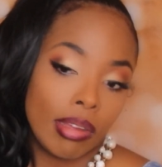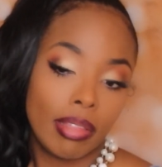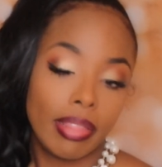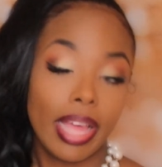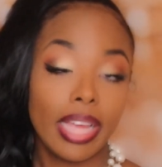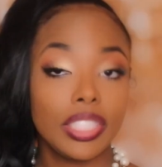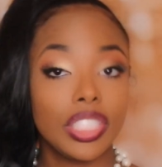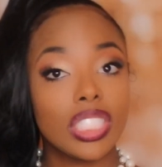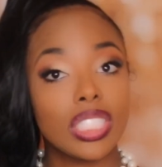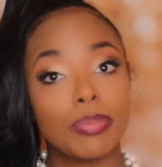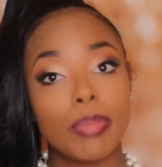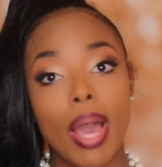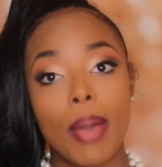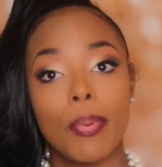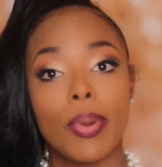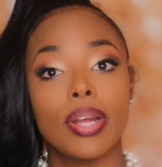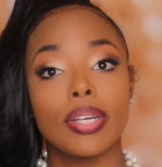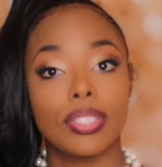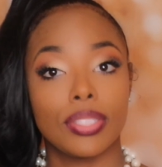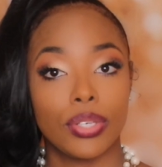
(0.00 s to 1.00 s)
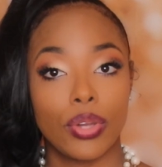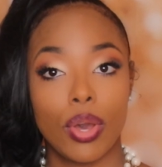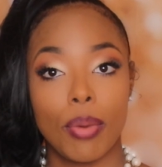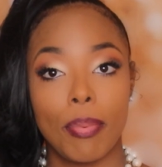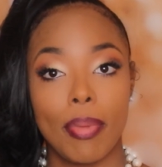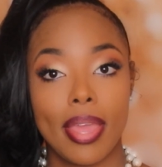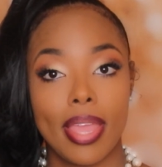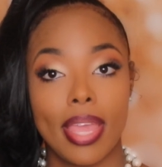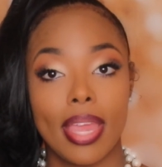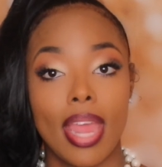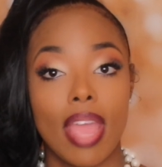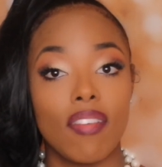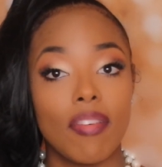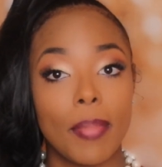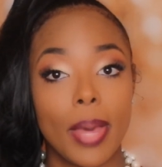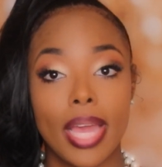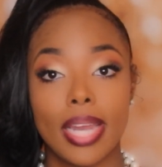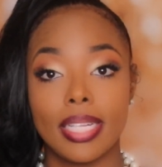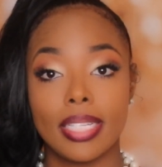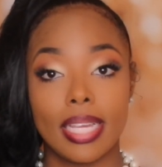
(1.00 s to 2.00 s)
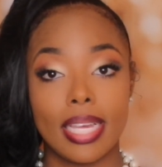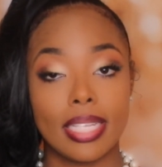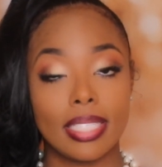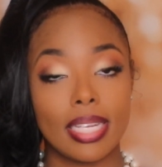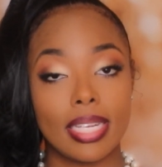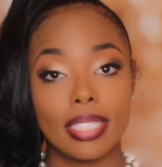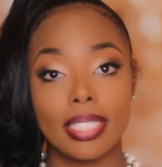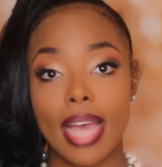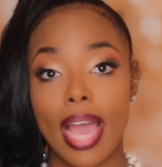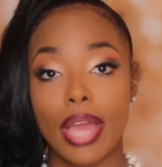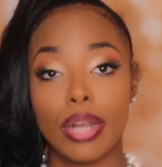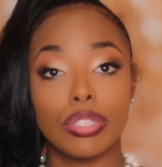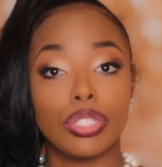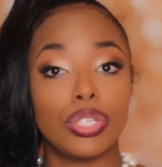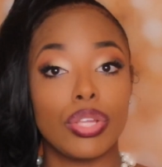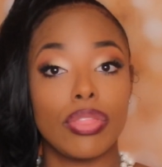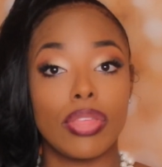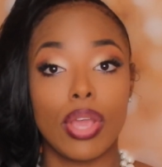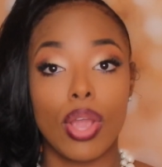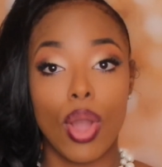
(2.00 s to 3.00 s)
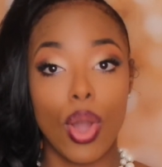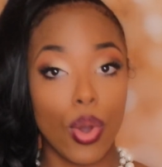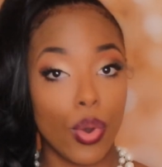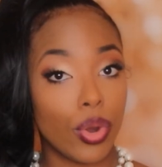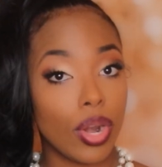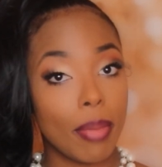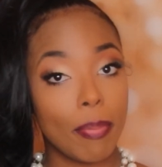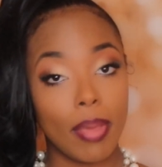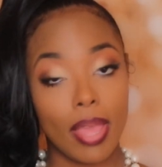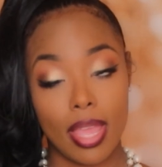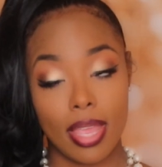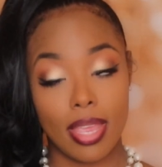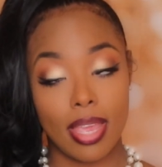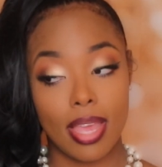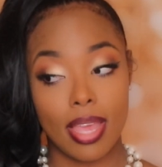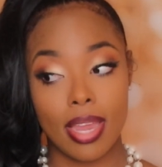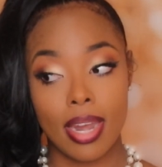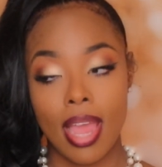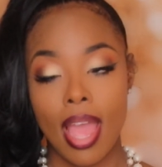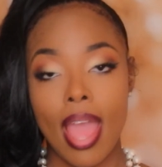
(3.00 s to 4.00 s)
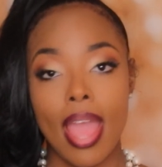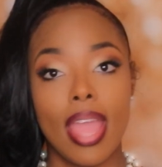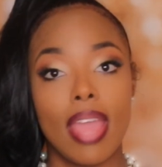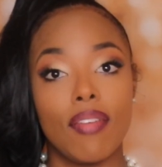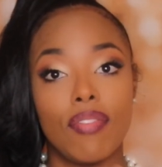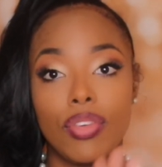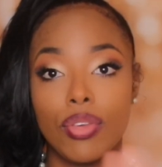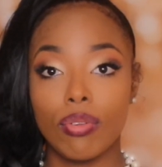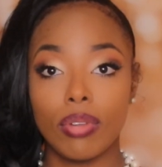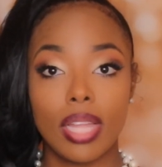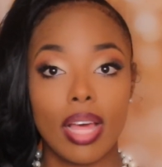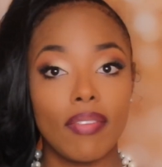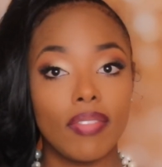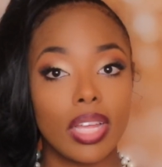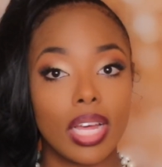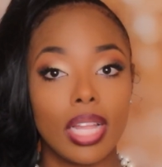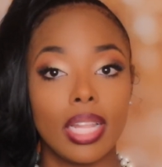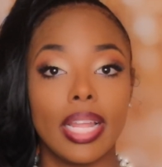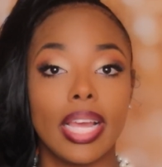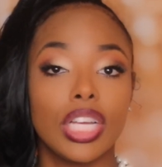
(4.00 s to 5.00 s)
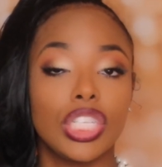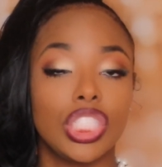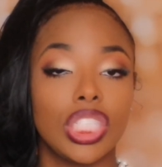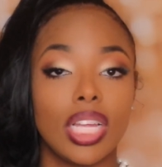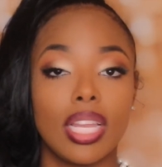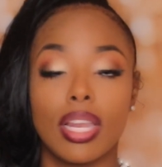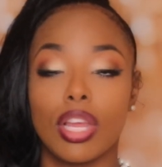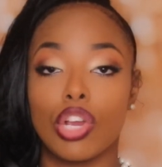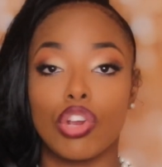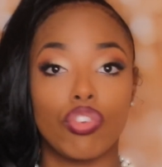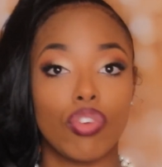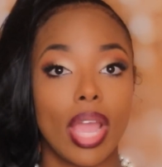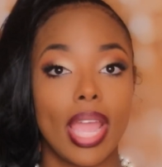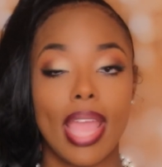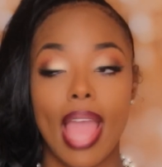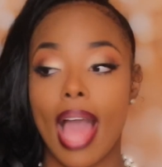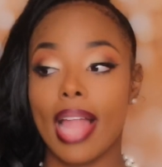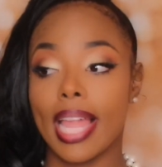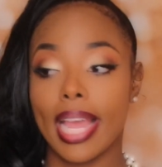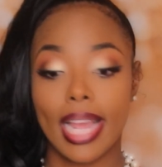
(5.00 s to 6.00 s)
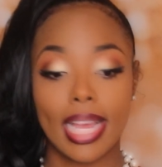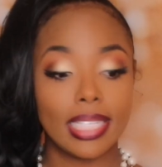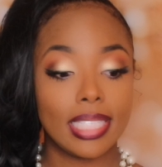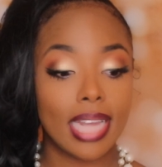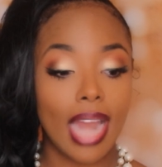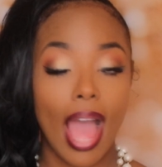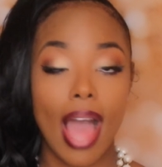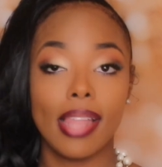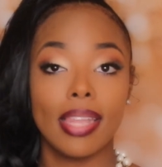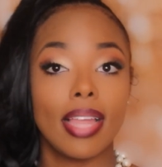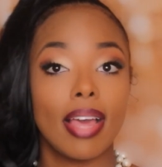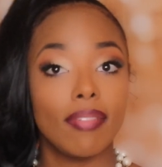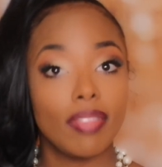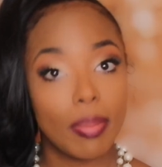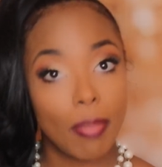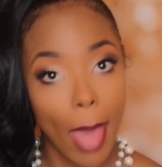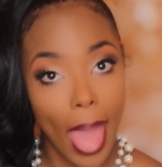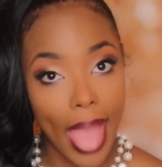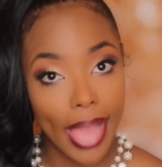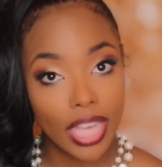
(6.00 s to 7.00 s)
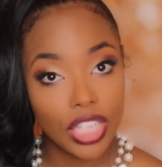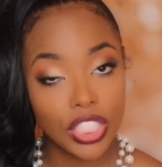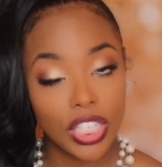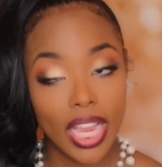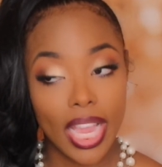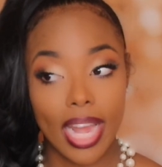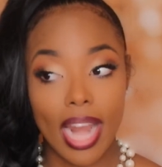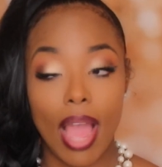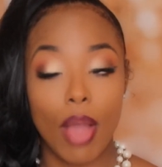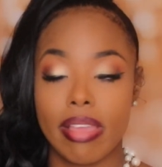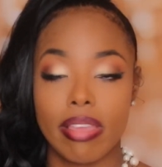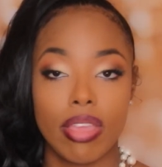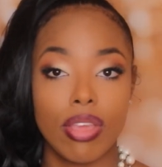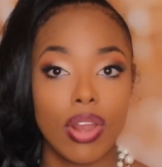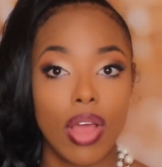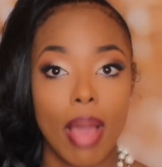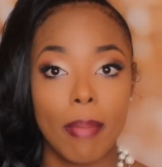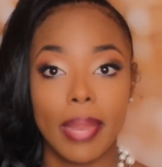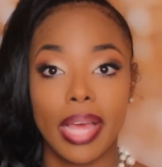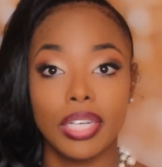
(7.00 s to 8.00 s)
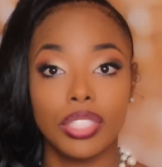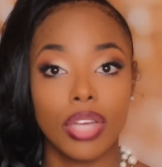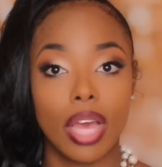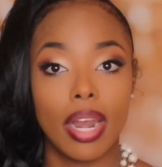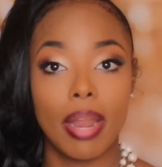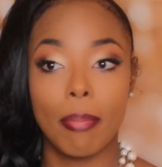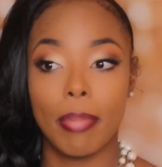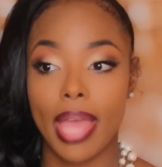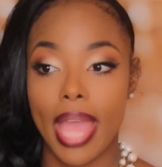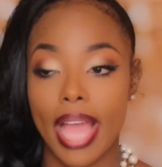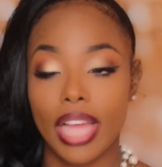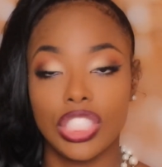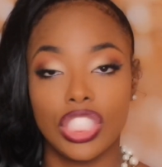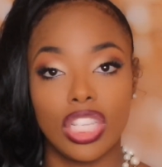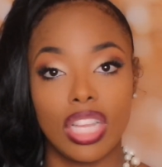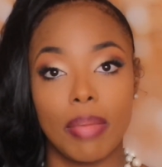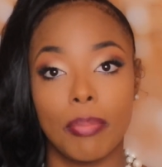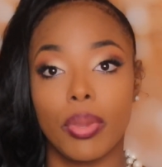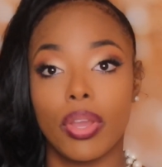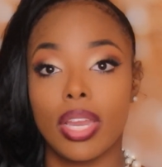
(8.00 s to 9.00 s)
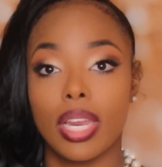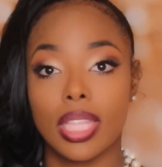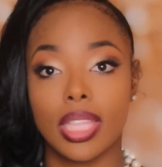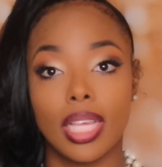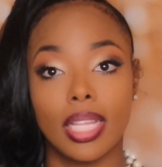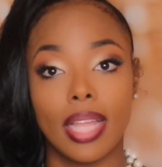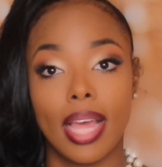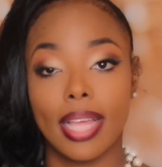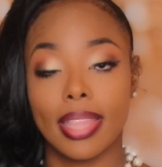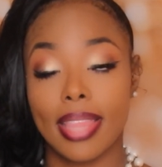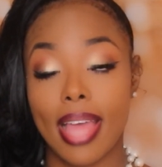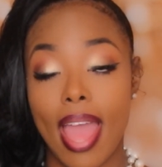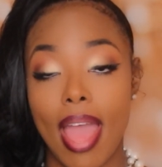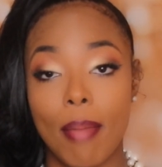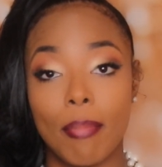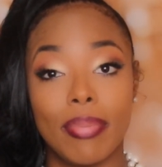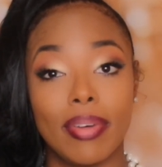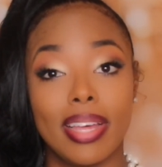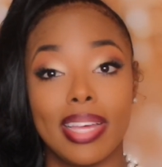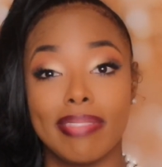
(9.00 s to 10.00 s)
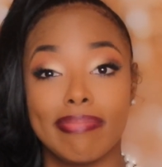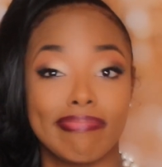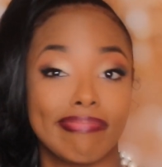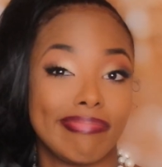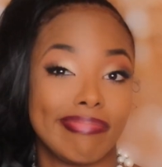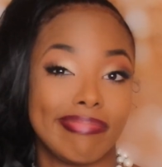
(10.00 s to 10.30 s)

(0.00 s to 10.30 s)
that's just my personal opinion. Everybody is entitled to their own opinion. If you love the collection, great. Like I said, I love the packaging, and I'm not trying to bash them or anything like that, but